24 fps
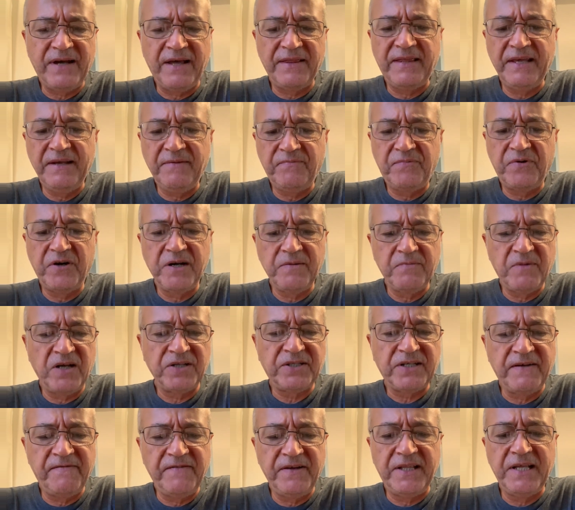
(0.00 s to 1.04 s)
I think pretty much
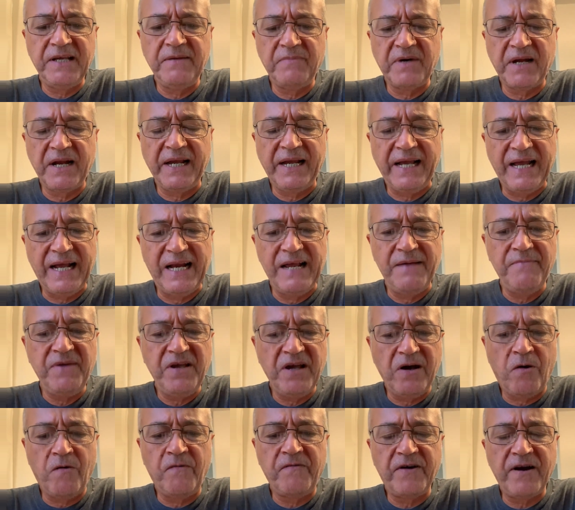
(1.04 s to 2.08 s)
everything. But again, let me
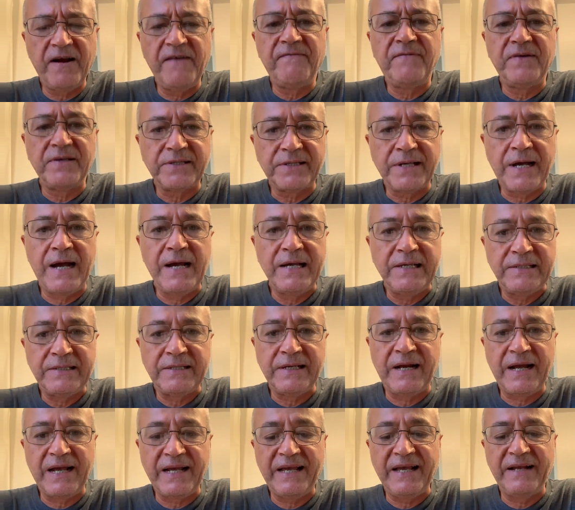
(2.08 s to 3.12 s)
overemphasize,
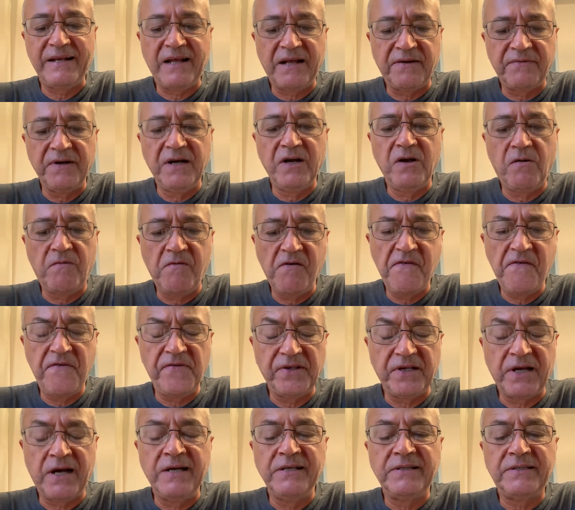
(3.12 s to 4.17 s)
and I cannot really
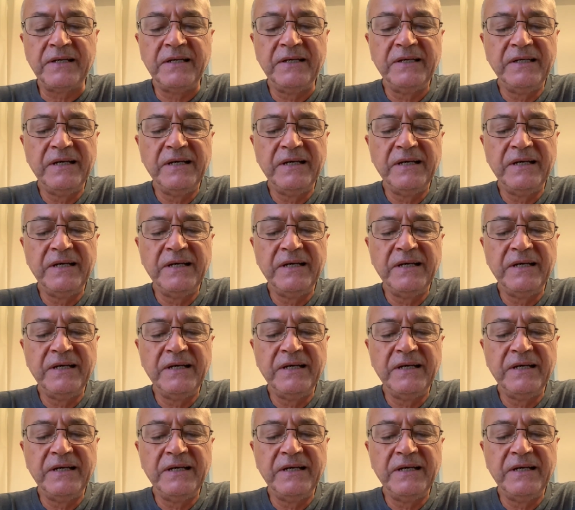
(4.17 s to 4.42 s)
overemphasize